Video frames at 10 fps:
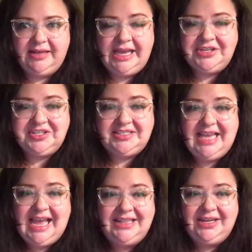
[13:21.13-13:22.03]
I just
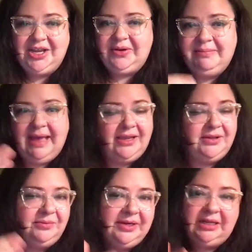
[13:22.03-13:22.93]
sat there going back
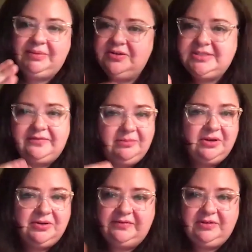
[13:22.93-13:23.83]
and reading post after
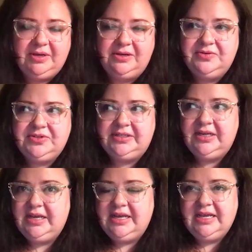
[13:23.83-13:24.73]
post after post, and
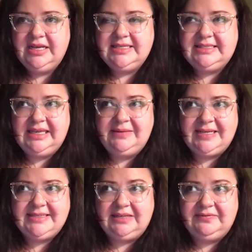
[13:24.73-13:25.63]
seeing
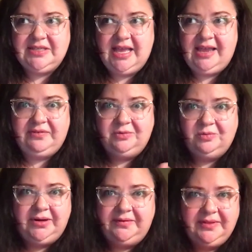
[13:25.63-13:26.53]
myself in every
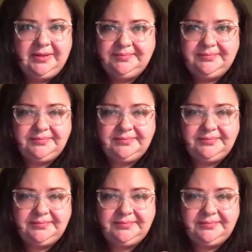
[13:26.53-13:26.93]
one of them.